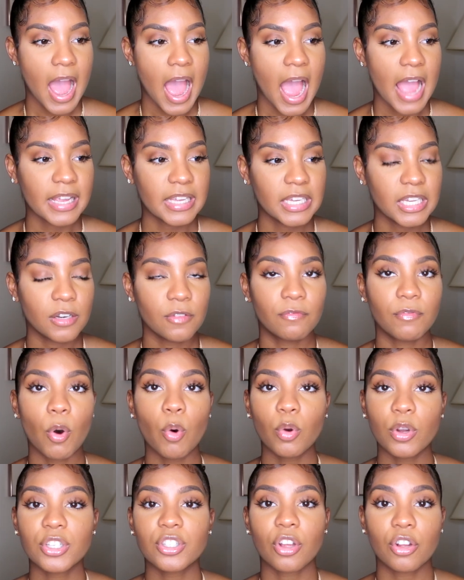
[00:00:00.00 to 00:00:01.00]
I can
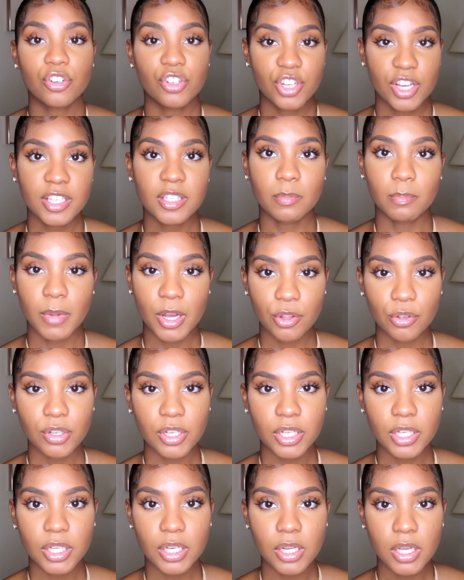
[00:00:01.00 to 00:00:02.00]
focus on just
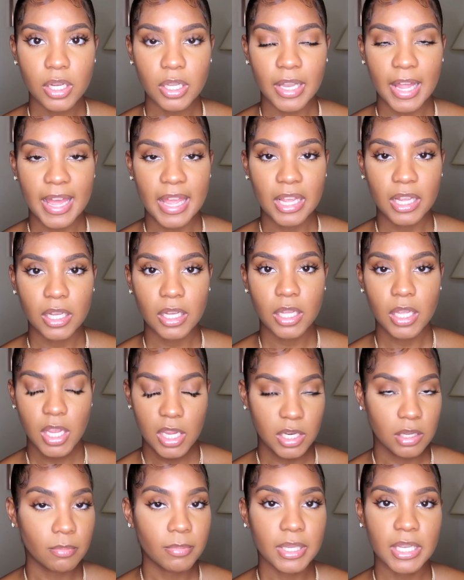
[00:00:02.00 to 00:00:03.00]
motherhood, like
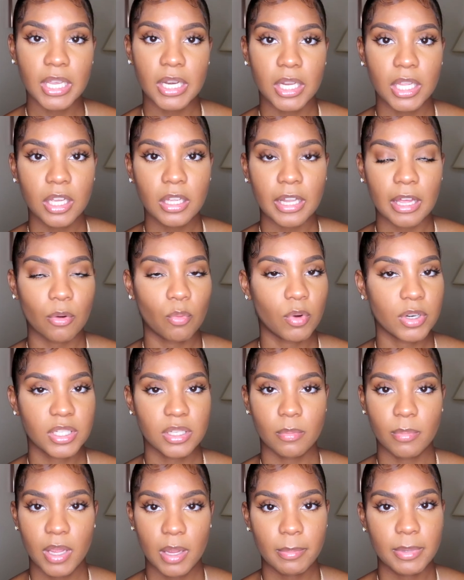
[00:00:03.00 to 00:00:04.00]
in the beginning, like once
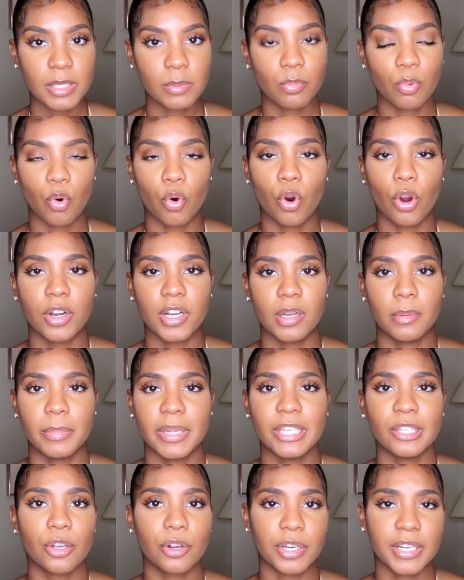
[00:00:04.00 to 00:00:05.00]
the baby's born and
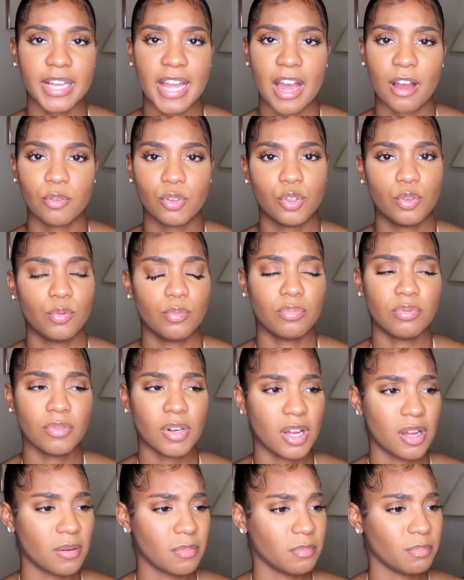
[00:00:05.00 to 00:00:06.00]
me learning how to
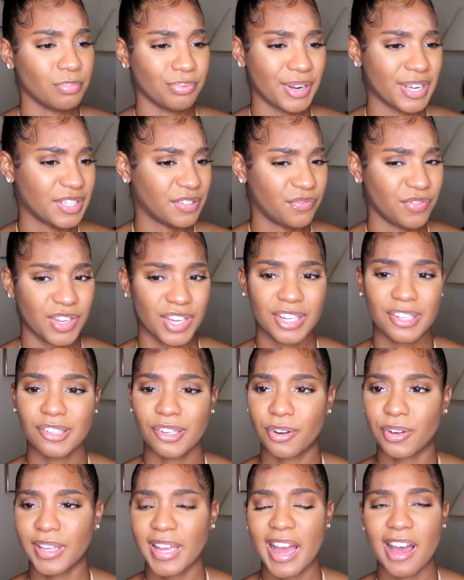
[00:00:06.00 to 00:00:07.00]
breastfeed,
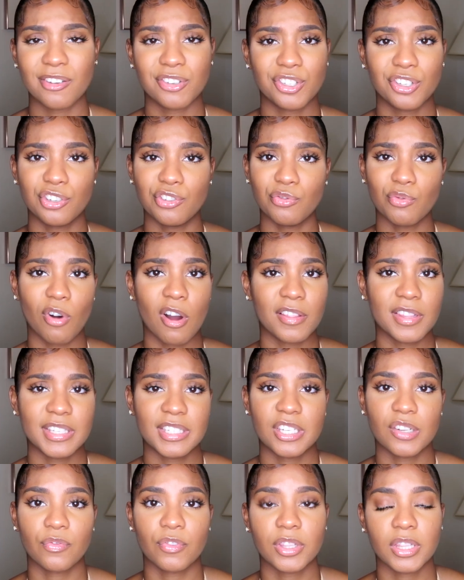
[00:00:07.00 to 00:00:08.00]
learning how to do all these
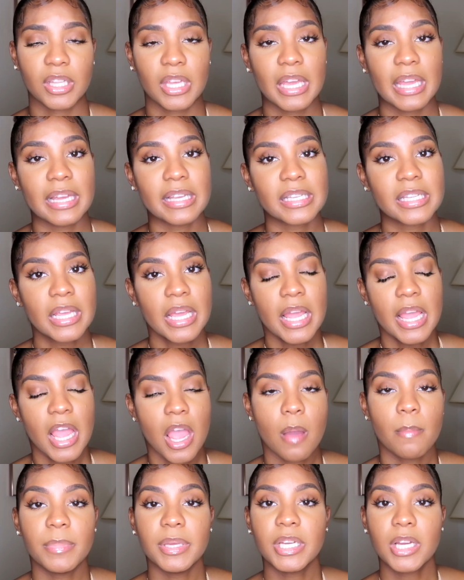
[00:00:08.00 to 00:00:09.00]
different things
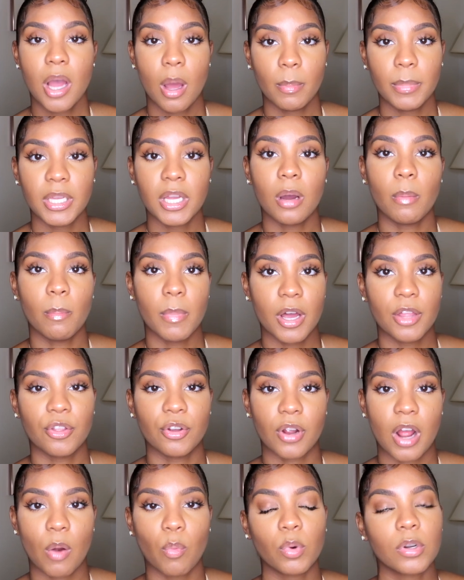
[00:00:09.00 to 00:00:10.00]
and becoming a
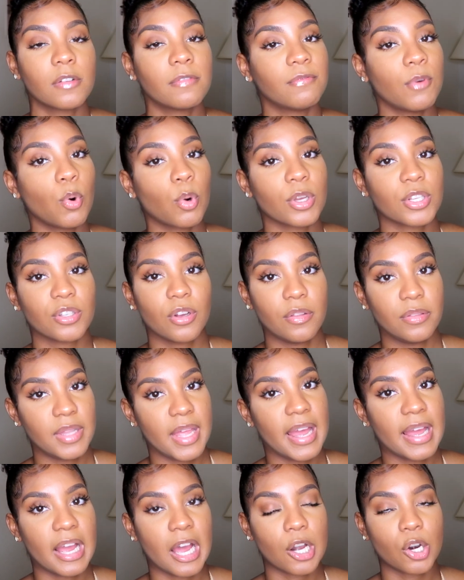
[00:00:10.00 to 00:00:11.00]
mother. I want to focus on
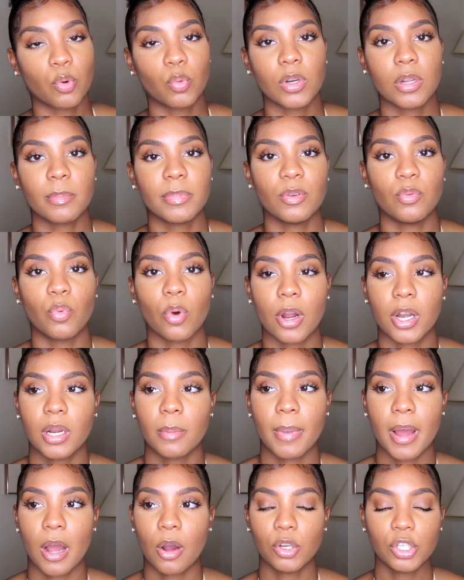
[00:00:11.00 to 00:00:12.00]
that. I don't want to be worrying
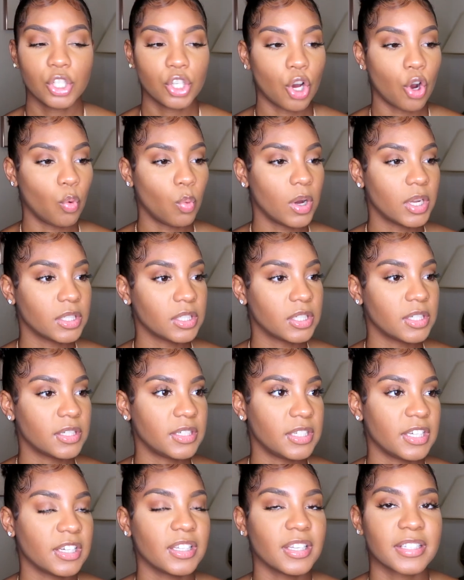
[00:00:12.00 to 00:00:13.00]
about, you know, what good
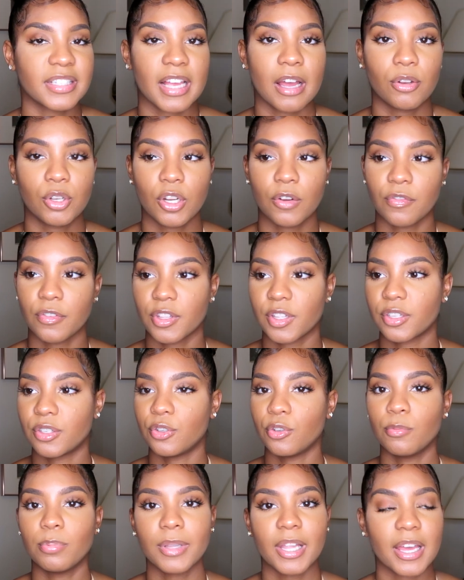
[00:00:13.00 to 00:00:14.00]
deal is out there for this
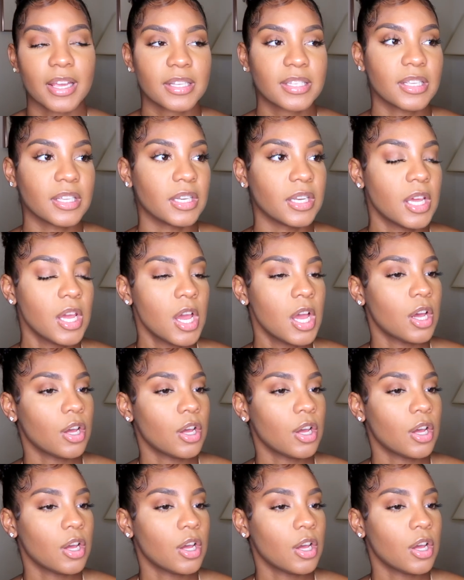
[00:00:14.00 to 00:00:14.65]
duplex, and